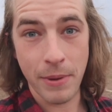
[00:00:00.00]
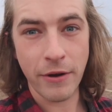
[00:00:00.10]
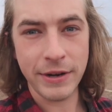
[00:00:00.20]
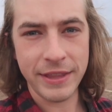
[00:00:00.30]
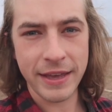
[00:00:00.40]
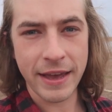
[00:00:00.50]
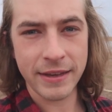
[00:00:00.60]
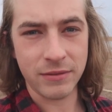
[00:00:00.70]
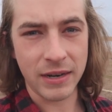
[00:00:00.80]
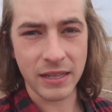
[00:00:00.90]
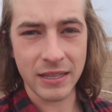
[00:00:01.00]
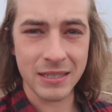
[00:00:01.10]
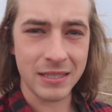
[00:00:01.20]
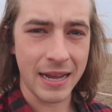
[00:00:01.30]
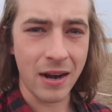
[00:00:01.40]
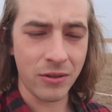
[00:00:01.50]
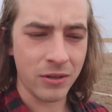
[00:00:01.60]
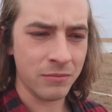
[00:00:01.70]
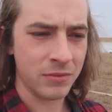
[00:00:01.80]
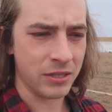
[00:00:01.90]
buried the eggs rather than sat on
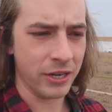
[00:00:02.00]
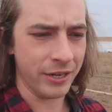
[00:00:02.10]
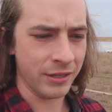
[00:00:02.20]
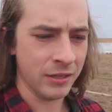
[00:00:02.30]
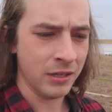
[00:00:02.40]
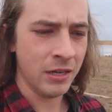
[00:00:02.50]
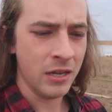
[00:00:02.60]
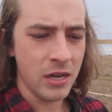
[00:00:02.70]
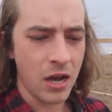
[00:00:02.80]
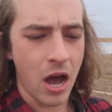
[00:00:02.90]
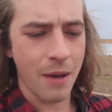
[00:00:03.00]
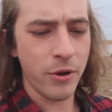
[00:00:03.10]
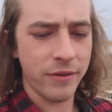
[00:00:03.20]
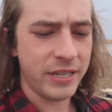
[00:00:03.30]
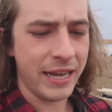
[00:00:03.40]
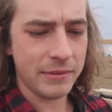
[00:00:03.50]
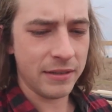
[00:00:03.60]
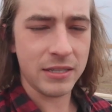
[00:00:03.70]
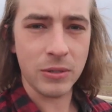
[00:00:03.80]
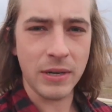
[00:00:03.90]
them. So I moved heaps
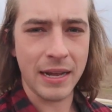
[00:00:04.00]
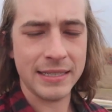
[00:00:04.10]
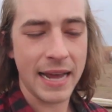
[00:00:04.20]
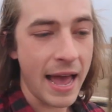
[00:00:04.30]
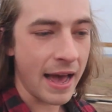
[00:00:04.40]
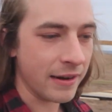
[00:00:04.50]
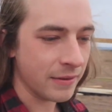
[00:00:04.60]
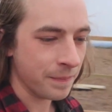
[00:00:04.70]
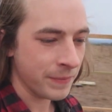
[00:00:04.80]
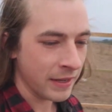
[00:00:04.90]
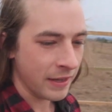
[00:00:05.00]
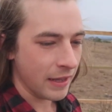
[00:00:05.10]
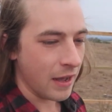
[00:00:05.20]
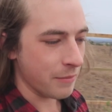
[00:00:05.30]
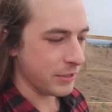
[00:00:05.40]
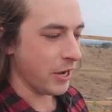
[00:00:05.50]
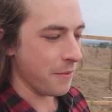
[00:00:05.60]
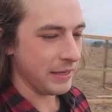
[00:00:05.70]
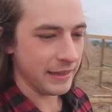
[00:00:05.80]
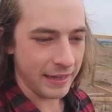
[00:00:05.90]
of the sawdust out. I'm just
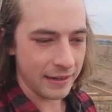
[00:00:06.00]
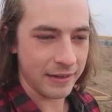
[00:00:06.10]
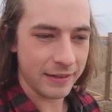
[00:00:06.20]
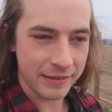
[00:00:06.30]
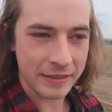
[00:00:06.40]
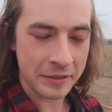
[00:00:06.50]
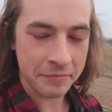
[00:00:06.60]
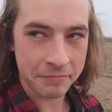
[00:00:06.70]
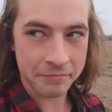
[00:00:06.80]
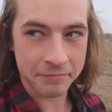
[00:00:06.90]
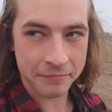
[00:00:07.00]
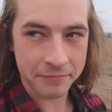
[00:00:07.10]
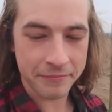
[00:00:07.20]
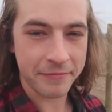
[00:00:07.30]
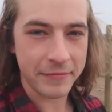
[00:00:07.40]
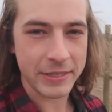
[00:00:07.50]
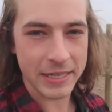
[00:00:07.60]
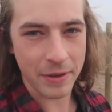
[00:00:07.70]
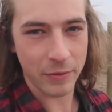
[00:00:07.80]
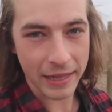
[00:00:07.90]
hoping that
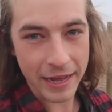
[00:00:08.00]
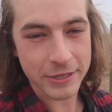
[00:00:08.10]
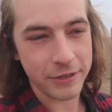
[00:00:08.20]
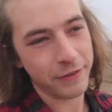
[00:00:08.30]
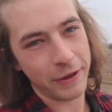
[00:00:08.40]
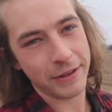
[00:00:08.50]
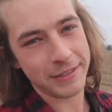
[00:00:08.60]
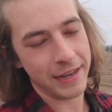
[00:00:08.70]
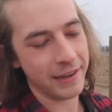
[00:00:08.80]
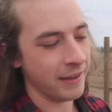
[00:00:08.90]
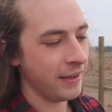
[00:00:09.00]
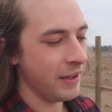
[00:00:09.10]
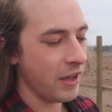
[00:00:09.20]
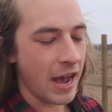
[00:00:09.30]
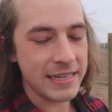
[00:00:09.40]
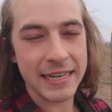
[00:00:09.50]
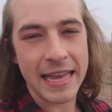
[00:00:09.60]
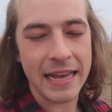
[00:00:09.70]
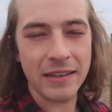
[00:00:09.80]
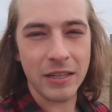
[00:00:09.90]
something will hatch for her sake. I did
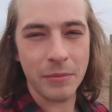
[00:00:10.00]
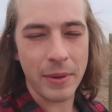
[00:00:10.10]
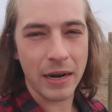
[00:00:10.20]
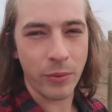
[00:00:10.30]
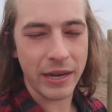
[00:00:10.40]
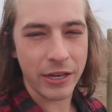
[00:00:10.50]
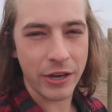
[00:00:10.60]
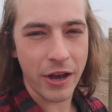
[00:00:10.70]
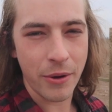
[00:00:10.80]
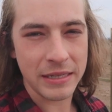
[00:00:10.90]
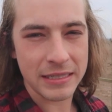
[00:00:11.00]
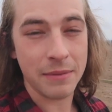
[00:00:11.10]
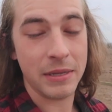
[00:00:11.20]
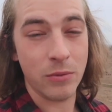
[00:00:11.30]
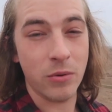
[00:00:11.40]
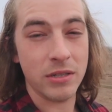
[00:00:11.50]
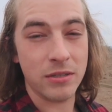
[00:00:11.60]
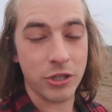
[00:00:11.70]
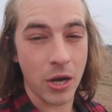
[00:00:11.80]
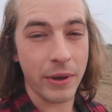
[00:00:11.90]
candle them about a week ago and something
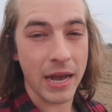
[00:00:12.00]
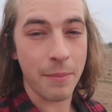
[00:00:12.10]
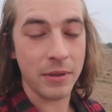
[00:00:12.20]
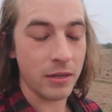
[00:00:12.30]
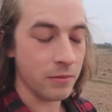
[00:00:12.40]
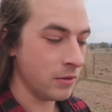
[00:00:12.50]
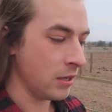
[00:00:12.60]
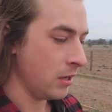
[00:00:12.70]
was showing up in them.